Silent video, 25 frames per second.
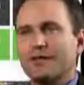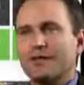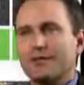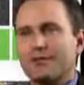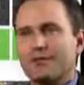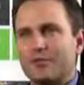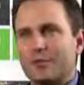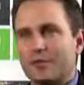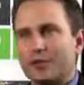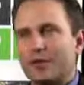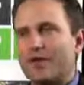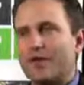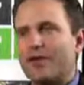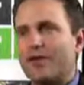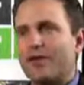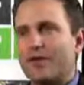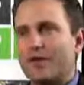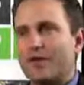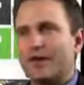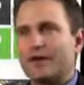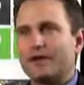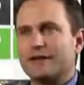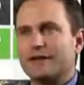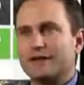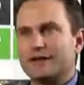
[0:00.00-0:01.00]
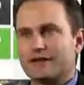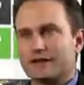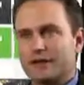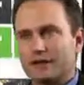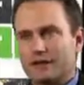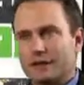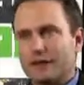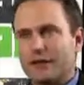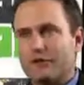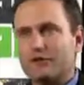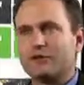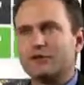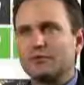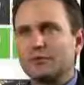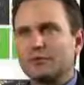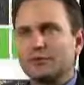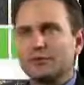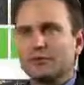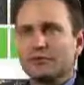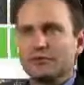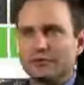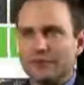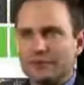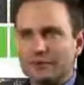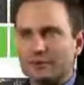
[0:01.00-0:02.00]
But all that is to ultimately
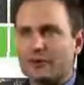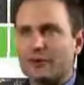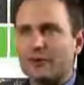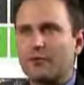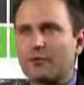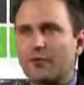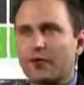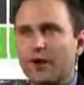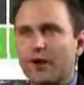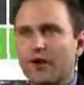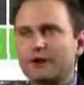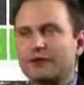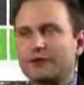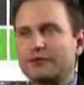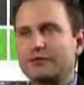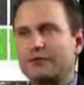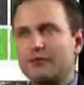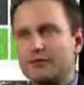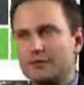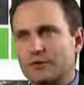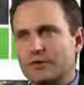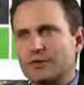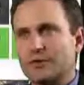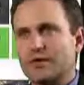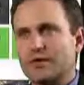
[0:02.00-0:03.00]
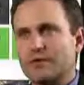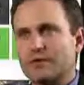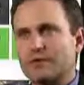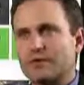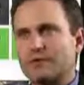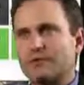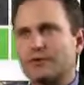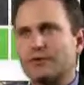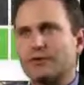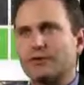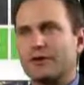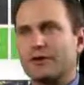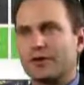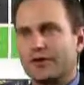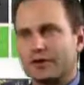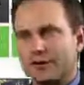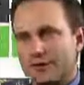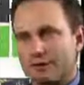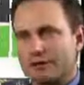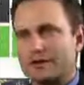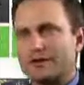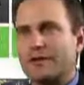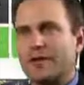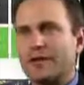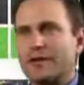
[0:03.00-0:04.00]
deliver a product to a customer and to
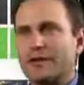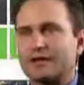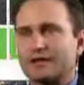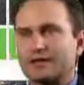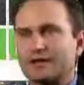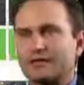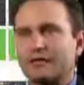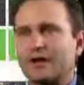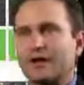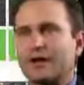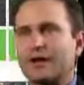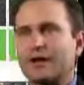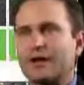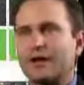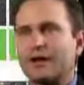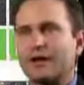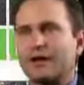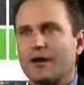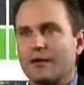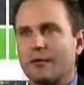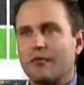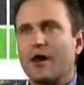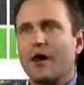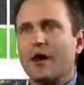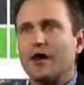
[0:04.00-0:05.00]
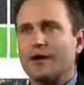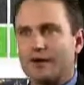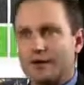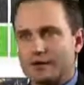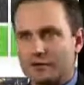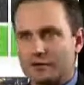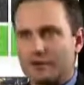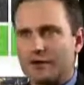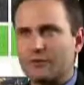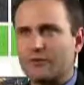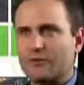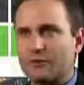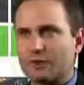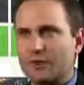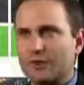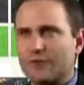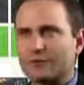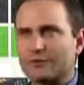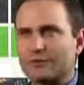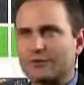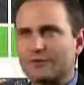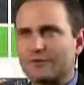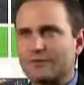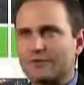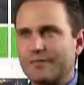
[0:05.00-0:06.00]
satisfy a buyer
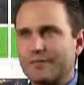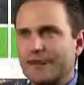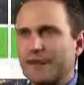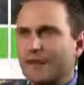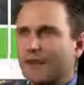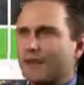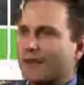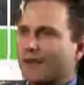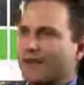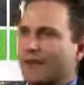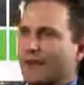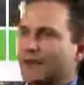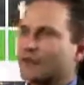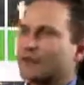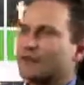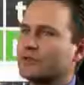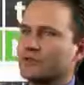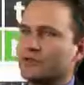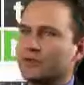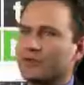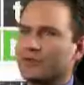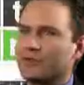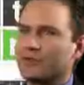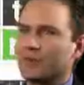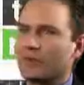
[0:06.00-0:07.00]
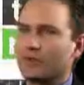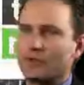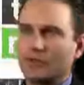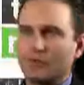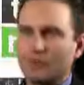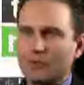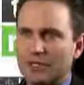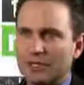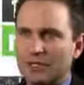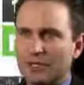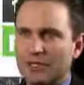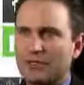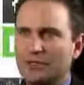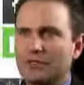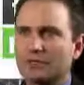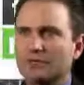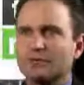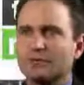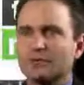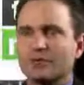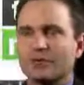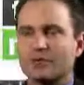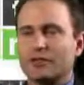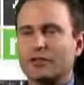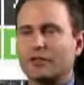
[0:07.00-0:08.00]
someplace. That consumer could be you,
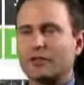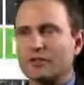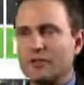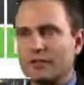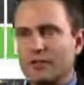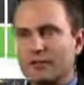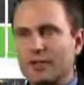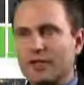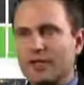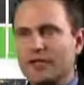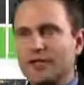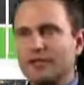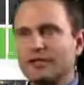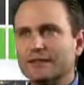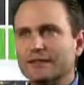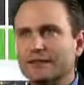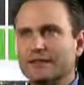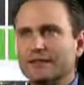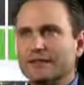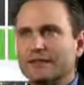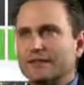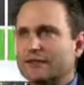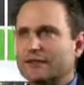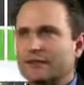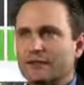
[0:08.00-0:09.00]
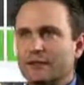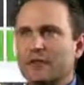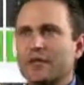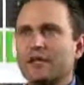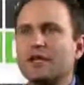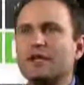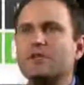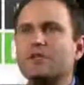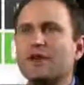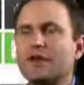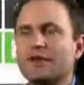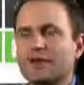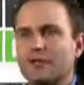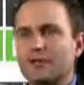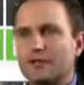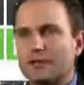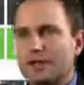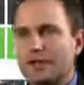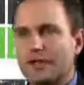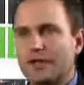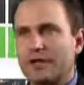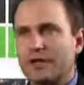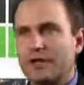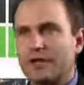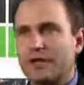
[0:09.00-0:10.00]
it could be me, it could be anybody that we
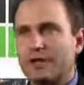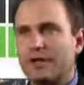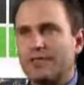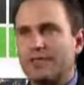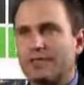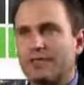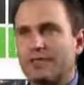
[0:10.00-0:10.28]
know.